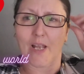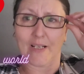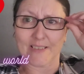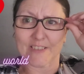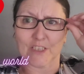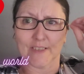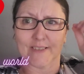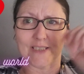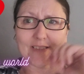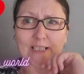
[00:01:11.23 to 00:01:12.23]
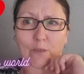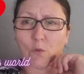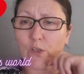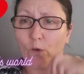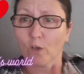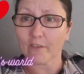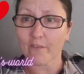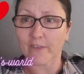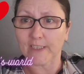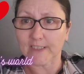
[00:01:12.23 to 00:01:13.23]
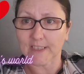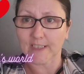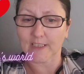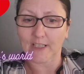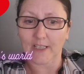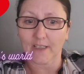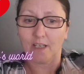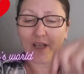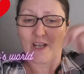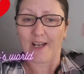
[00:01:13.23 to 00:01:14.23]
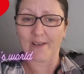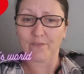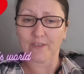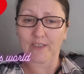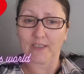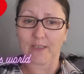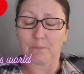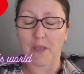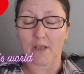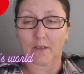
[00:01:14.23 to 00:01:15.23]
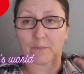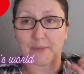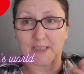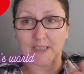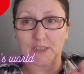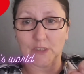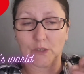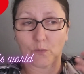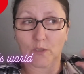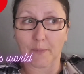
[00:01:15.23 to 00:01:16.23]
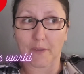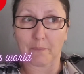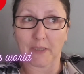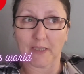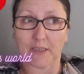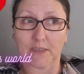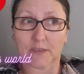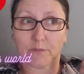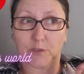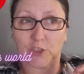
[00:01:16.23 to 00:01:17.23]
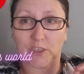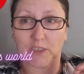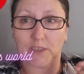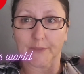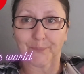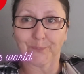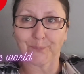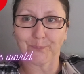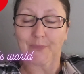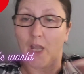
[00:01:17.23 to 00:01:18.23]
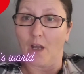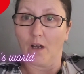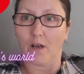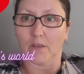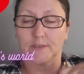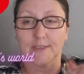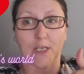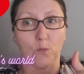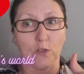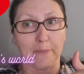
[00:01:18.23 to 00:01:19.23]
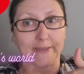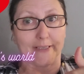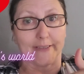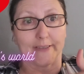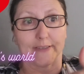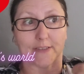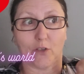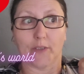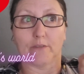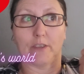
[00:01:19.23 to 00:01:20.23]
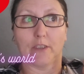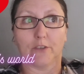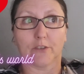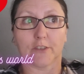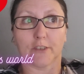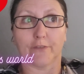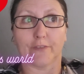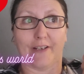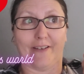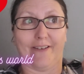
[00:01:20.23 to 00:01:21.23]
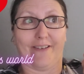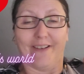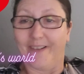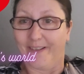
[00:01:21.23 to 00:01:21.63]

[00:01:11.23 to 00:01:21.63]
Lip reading: And it's nearly tea time. What are you all having for your tea tonight? I'm thinking a bit of potato with a bit of beans, cheese. Mm-mm. Oh, day one of my diet is going really good so far.